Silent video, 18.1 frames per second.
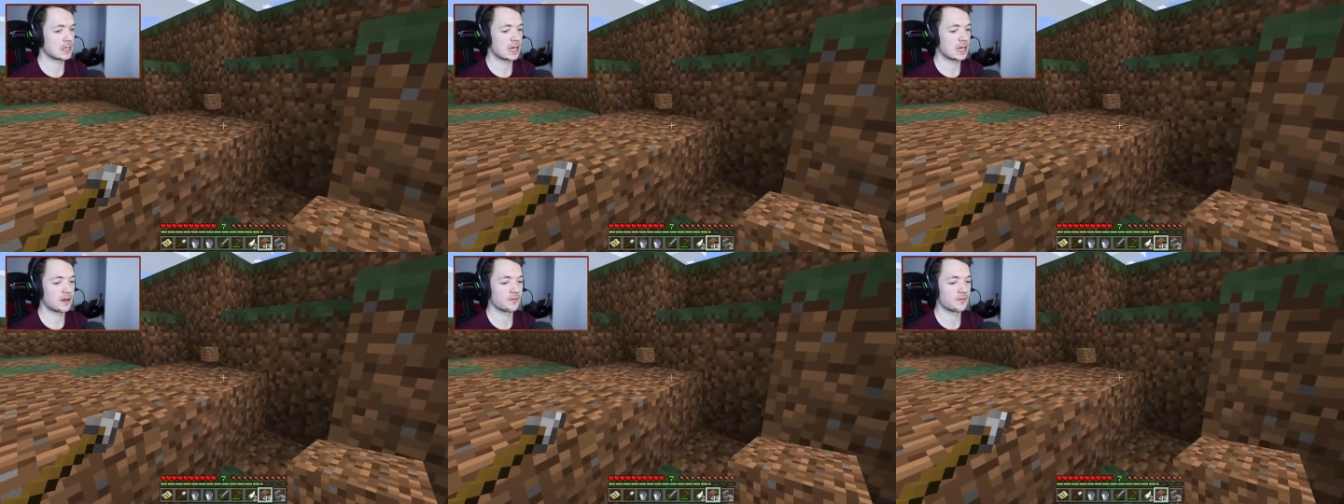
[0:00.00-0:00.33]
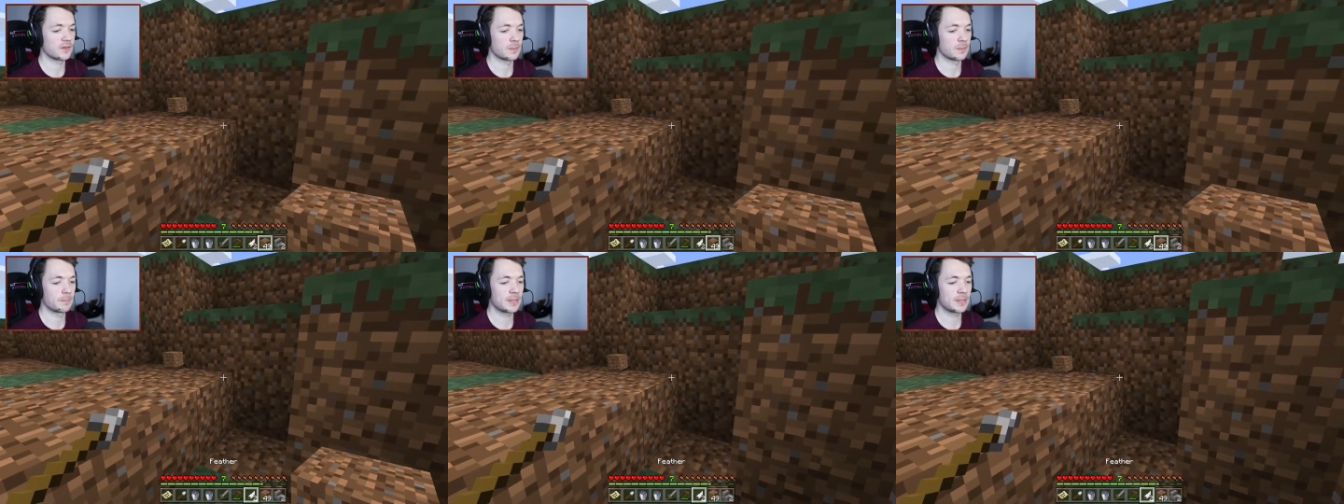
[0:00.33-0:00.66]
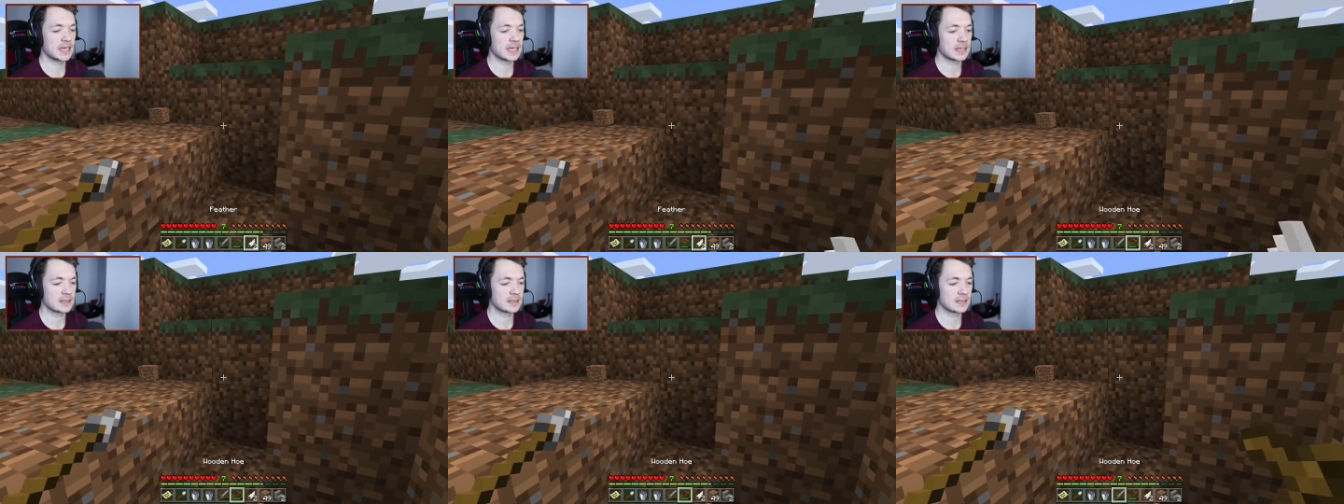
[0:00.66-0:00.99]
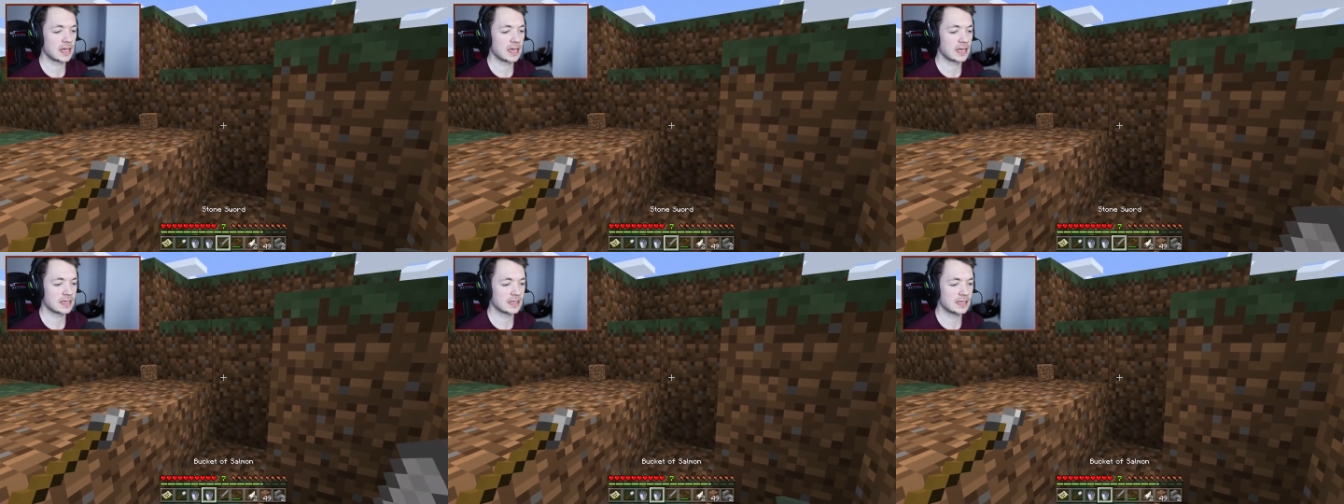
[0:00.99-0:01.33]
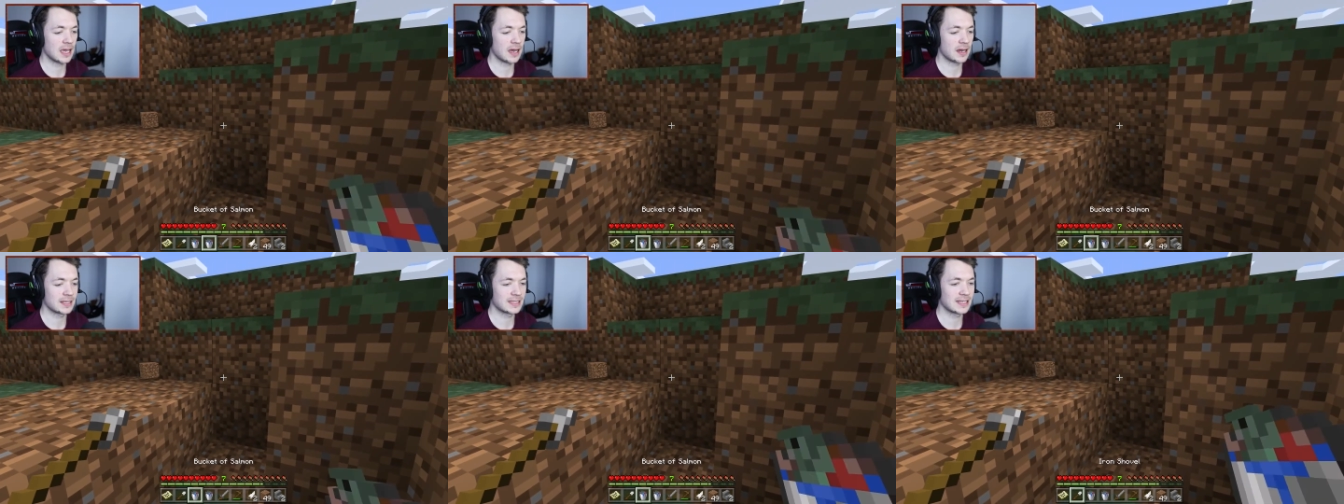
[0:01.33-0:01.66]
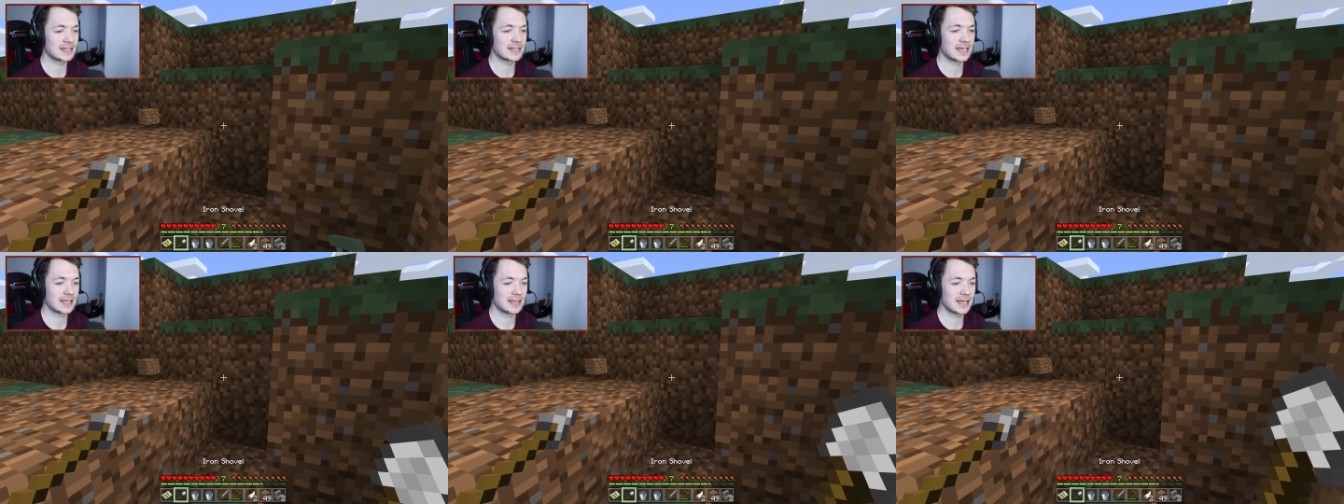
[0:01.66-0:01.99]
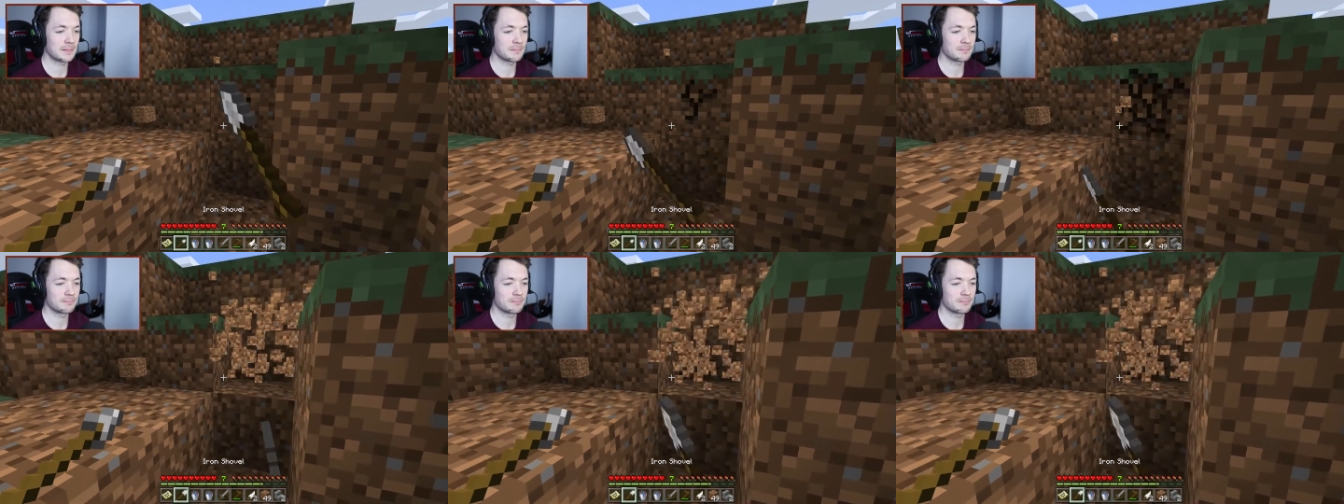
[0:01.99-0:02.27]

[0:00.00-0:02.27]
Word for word: Ah, for Pete's sake. Yeah, I did get that